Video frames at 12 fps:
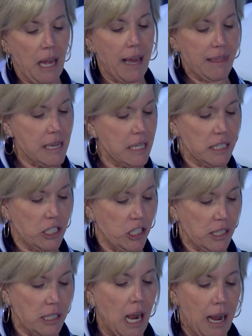I think is
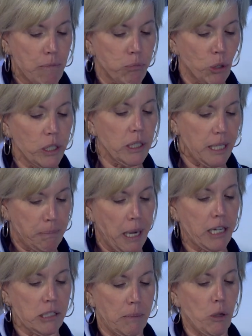just, I really
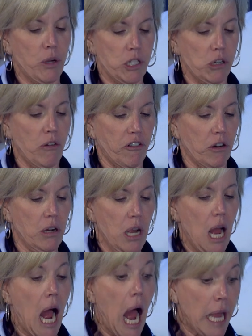admire WHO for
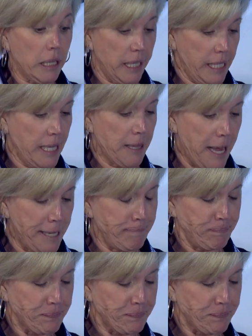highlighting that.